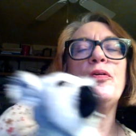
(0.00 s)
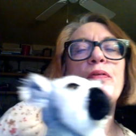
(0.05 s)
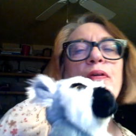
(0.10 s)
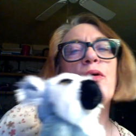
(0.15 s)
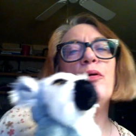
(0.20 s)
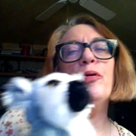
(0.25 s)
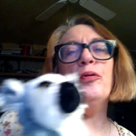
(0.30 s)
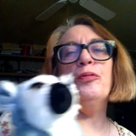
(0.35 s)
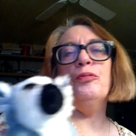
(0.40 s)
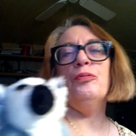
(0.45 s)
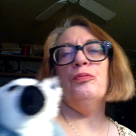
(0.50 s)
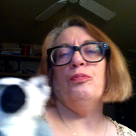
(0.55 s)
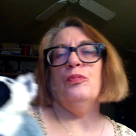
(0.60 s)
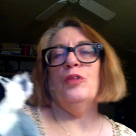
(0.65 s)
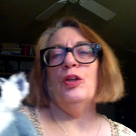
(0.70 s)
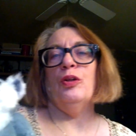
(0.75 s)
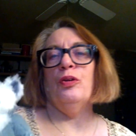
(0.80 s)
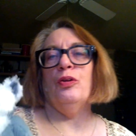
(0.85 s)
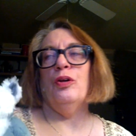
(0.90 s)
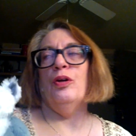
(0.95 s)
the old
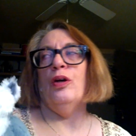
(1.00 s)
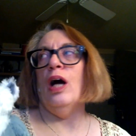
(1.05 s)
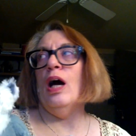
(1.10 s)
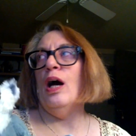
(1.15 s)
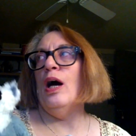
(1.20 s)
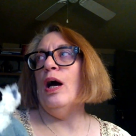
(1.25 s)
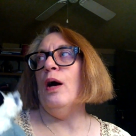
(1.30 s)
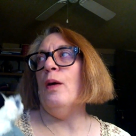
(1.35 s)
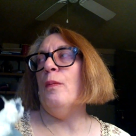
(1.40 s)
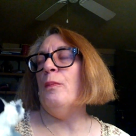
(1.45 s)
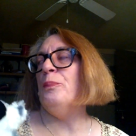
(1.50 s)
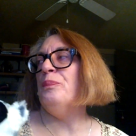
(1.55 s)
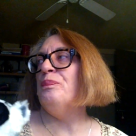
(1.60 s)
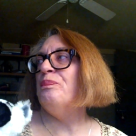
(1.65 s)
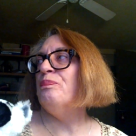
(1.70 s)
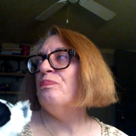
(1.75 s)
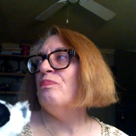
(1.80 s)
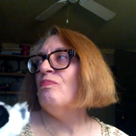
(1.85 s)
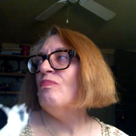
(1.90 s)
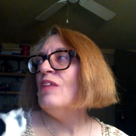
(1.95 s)
um,
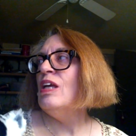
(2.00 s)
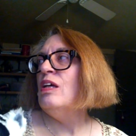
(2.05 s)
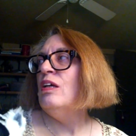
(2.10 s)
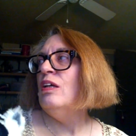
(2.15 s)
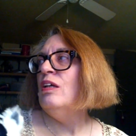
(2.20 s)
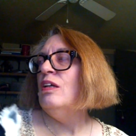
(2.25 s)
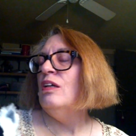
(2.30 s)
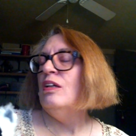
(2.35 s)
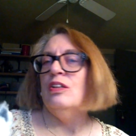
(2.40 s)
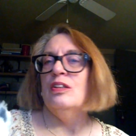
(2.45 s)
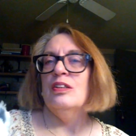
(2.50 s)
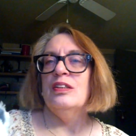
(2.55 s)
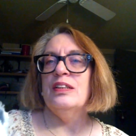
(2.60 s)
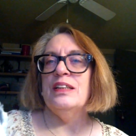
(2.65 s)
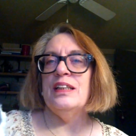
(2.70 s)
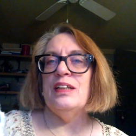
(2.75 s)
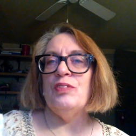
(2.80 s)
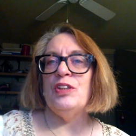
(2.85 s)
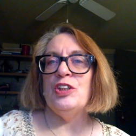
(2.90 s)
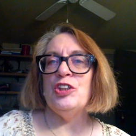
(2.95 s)

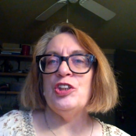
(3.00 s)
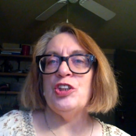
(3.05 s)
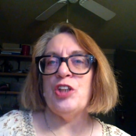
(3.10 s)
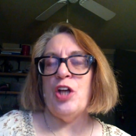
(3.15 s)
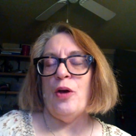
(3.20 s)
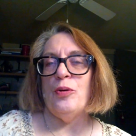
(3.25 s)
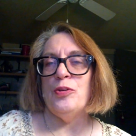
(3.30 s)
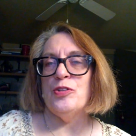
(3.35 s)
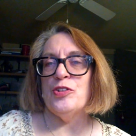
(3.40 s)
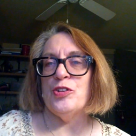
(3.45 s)
TV show